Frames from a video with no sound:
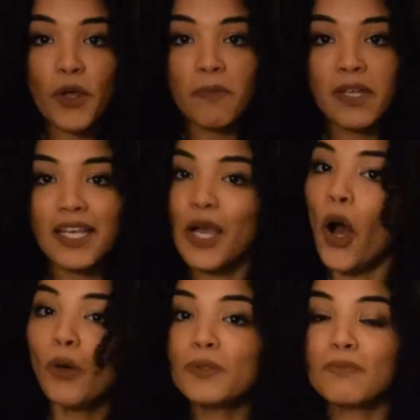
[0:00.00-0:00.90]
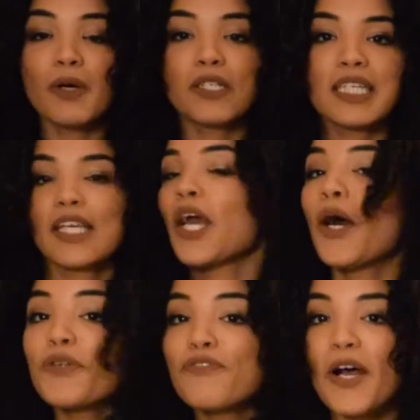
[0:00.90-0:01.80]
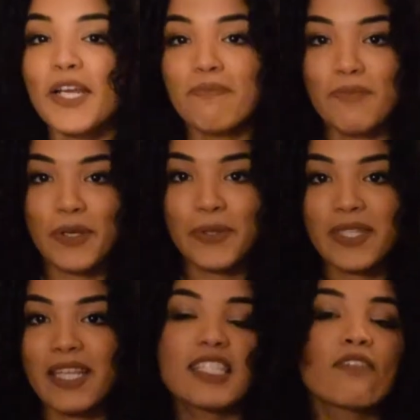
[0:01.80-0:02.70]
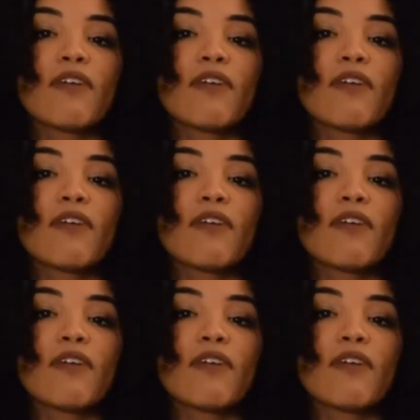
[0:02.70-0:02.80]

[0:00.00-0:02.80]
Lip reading: Company Holden Body Curl Defining Mousse is